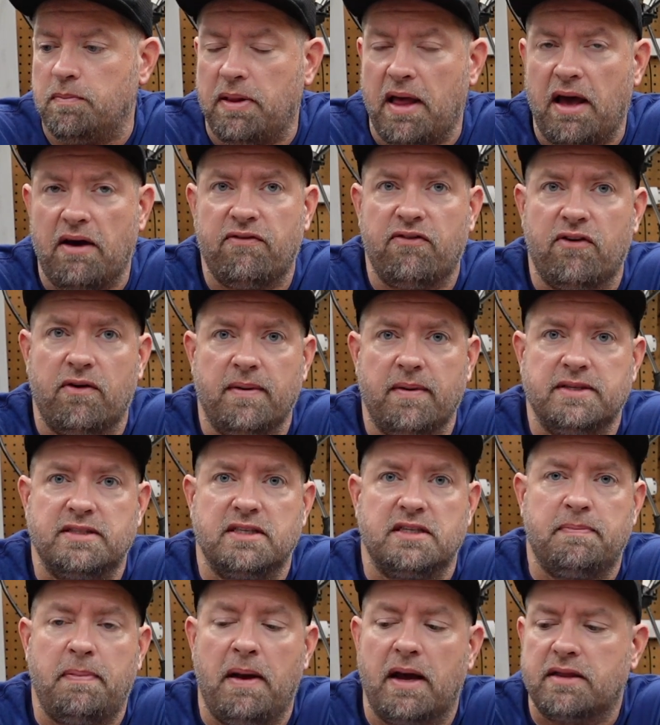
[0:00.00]
platform, I
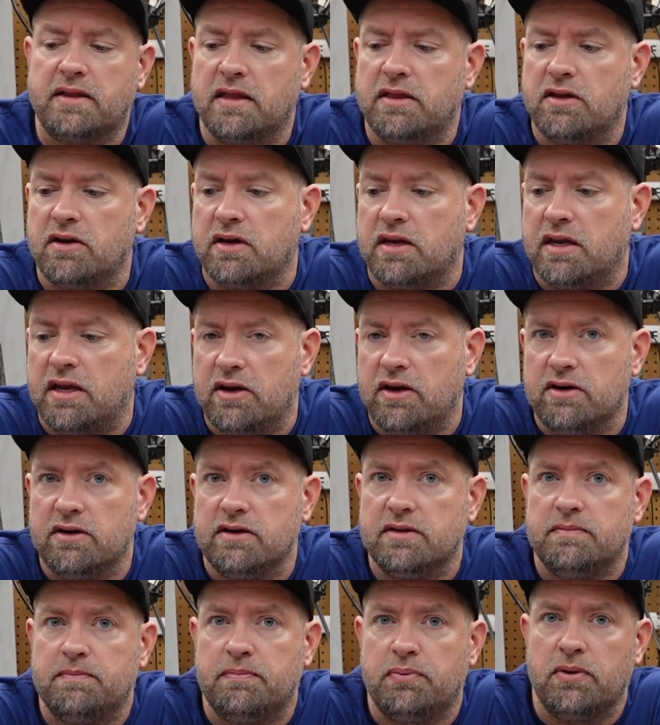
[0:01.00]
suspect that they're
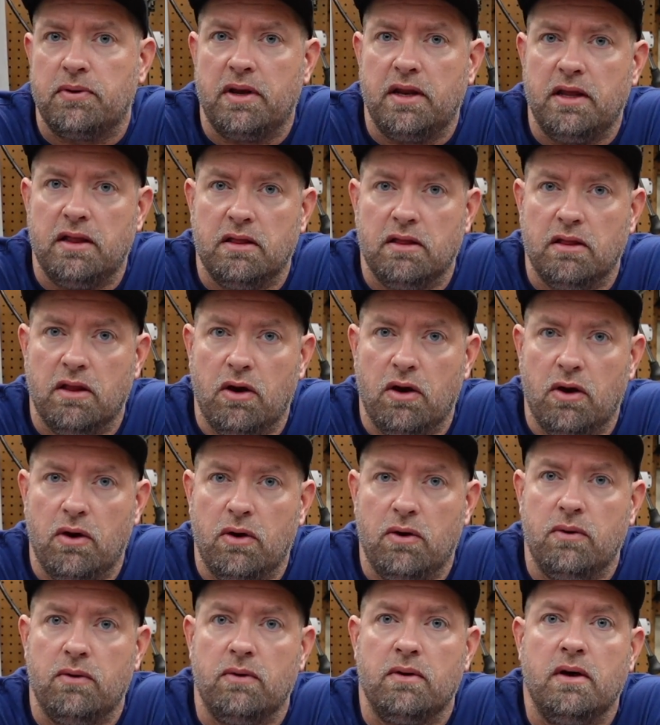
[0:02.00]
geared pretty
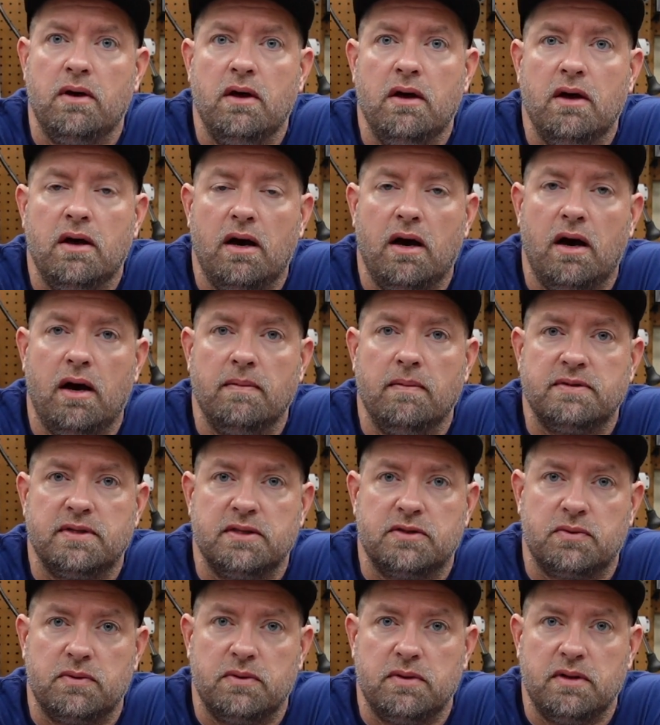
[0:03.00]
low,
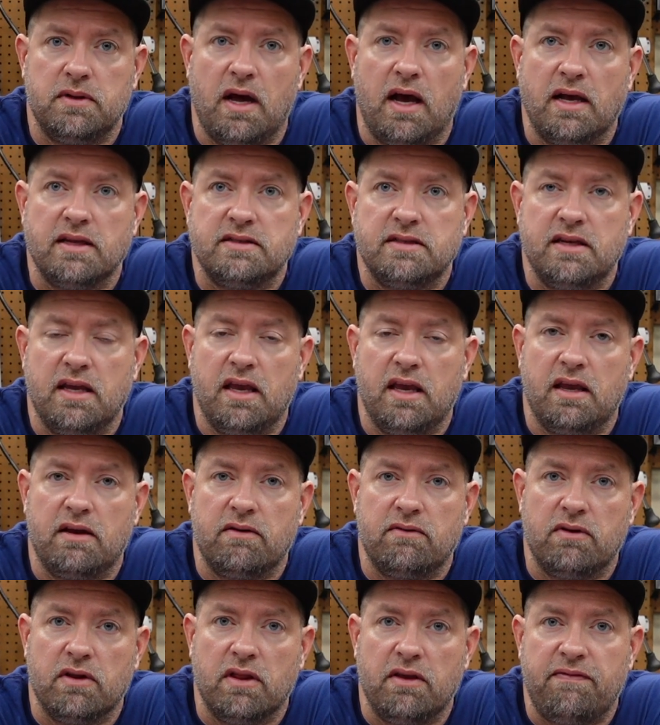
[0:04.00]
since we're not
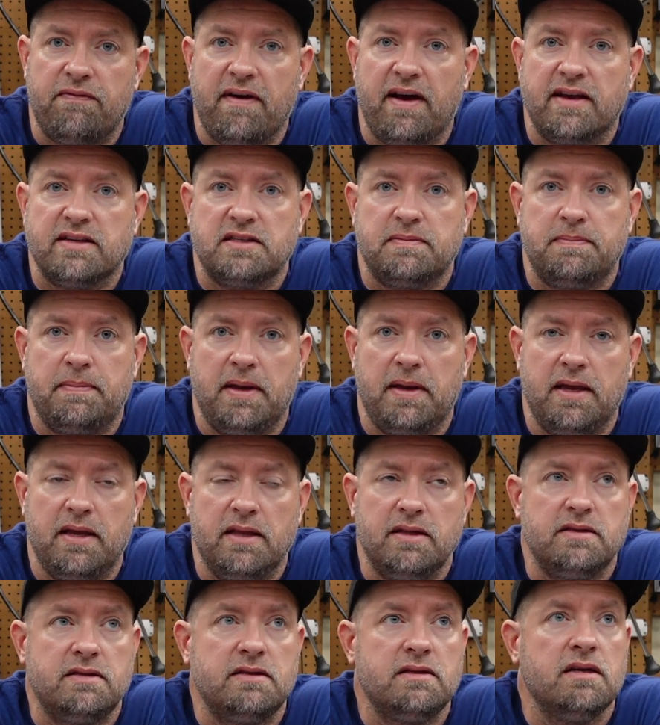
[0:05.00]
seeing really fast
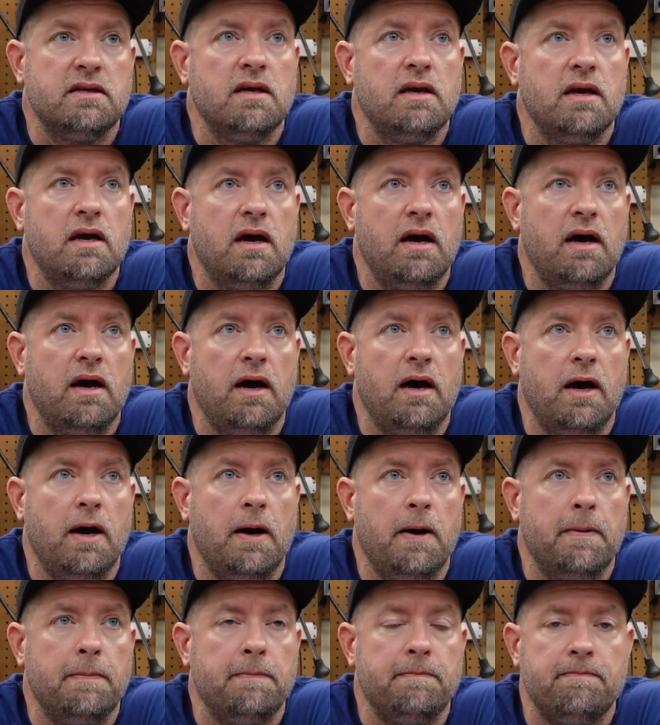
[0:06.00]
speeds
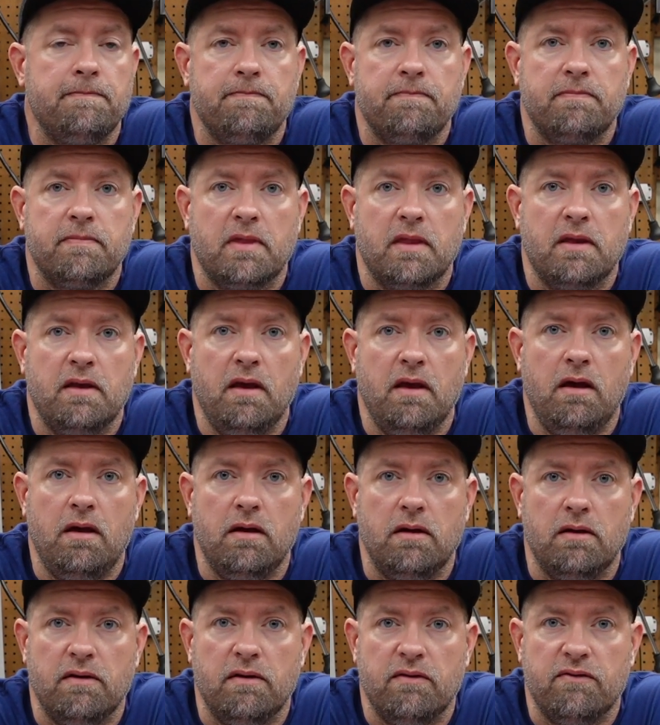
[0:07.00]
from
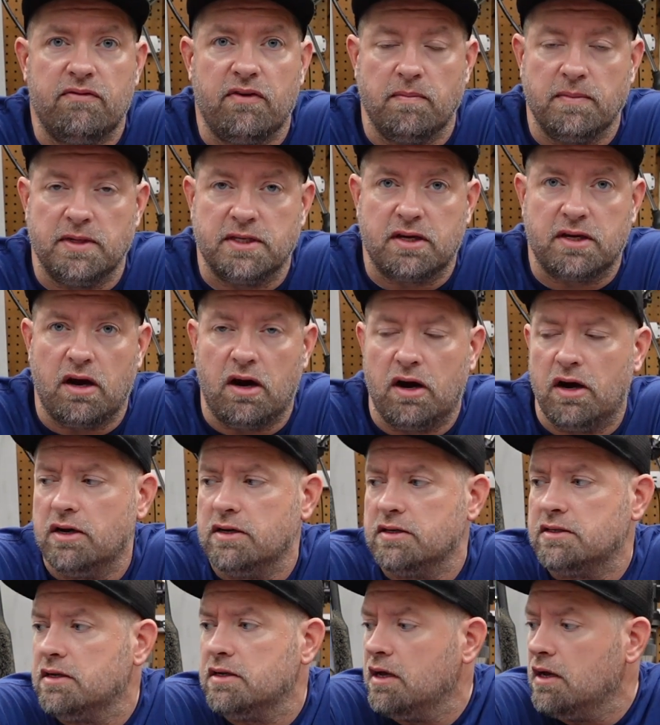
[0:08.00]
these
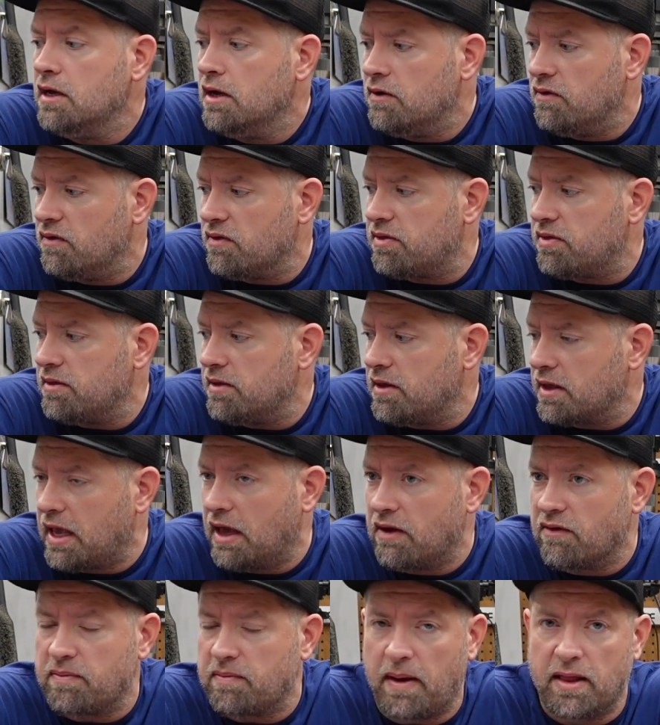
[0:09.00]
cars. With
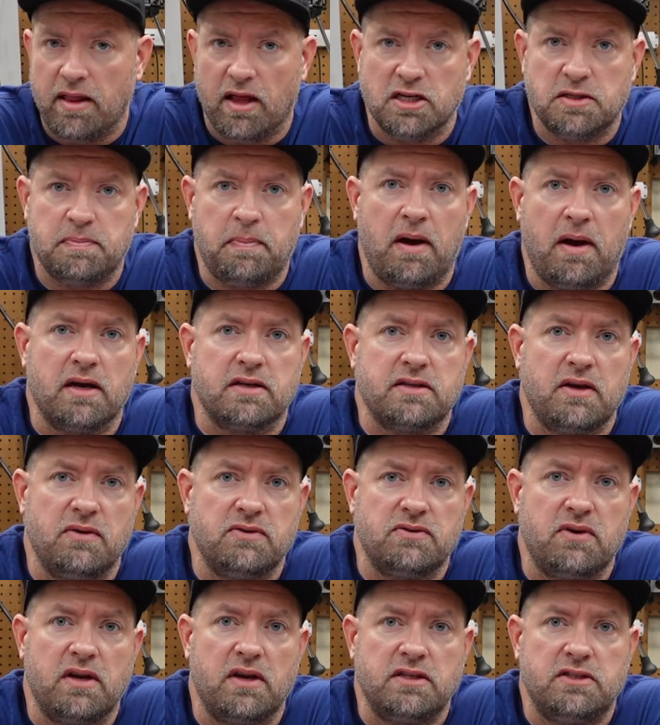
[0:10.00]
my Lunchbox, I
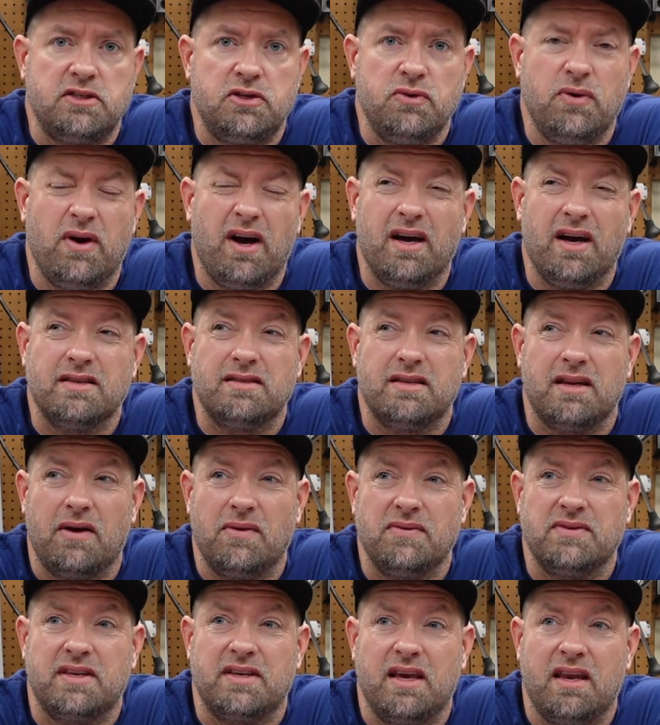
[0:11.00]
was running 2S and I
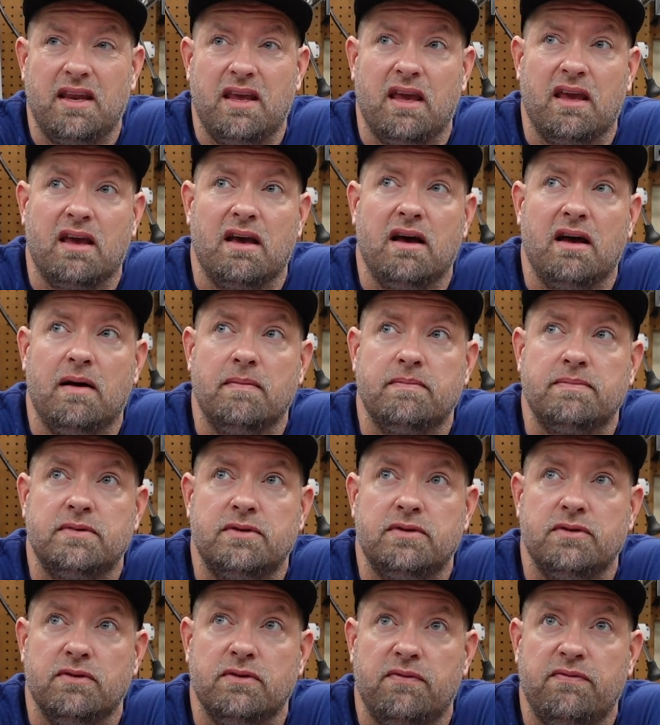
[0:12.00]
was getting up
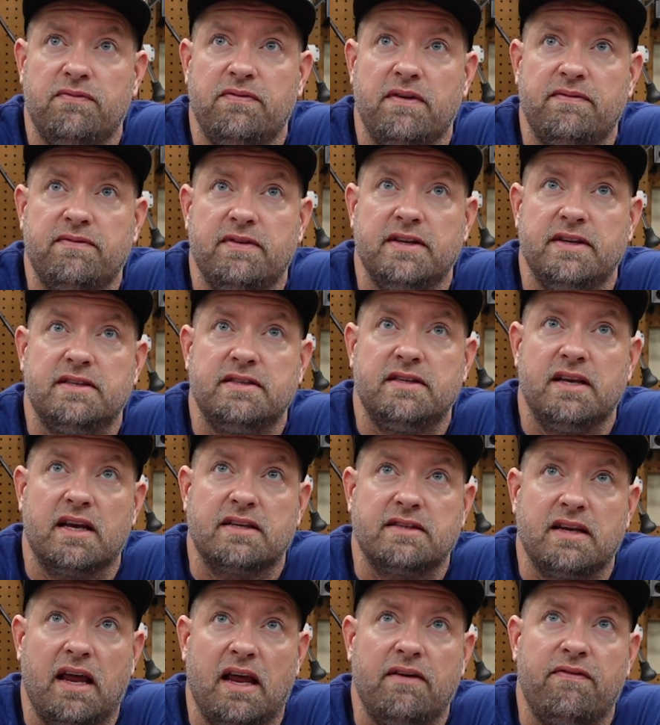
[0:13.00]
to
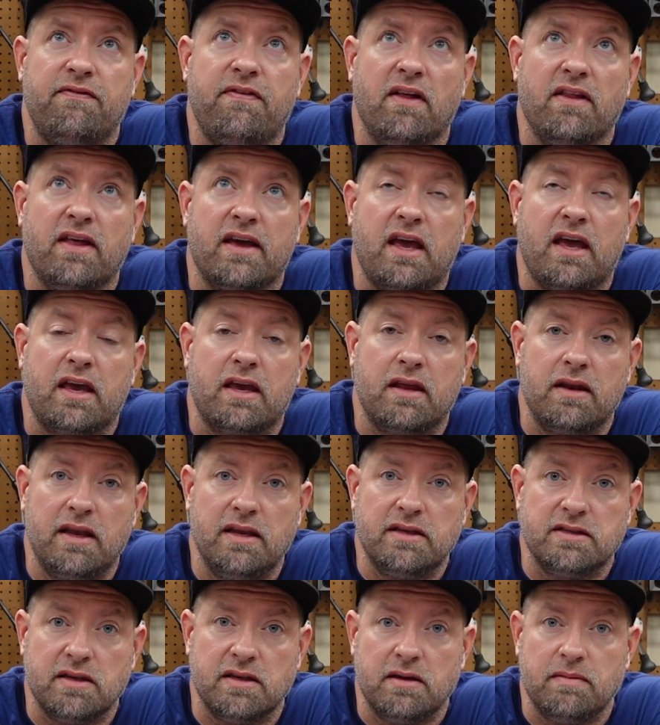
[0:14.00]
56, and I felt like I could
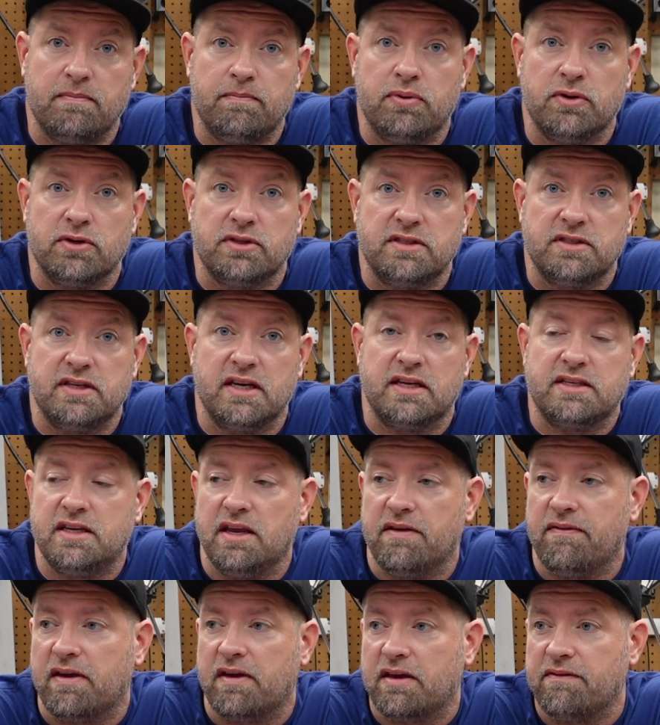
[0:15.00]
easily push 60
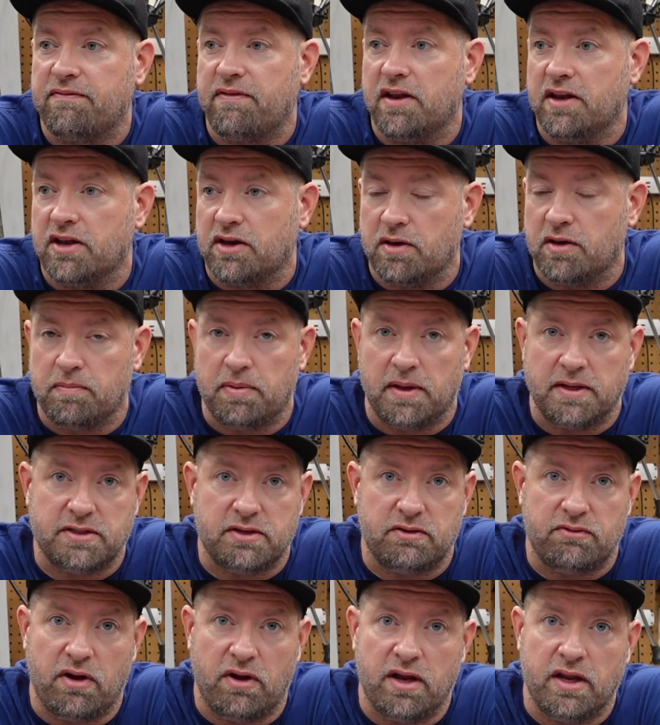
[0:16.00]
if I could find a good place
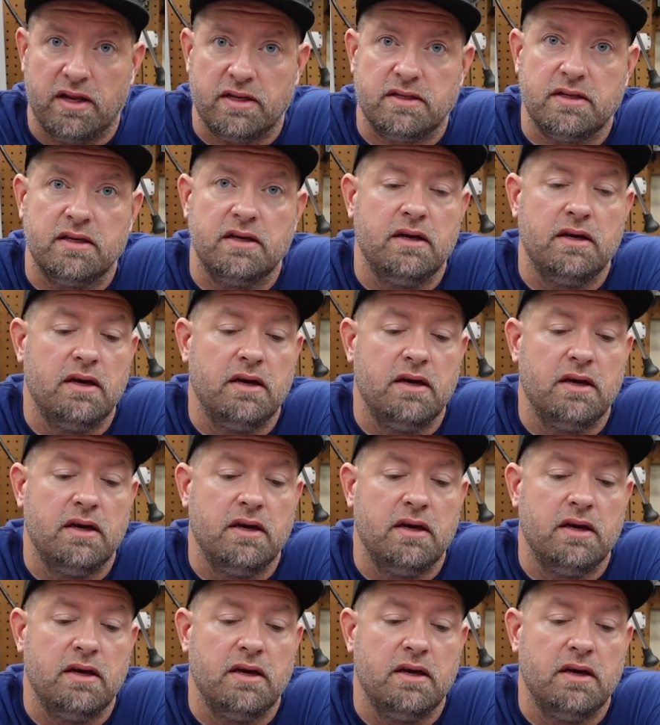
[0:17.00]
to run it.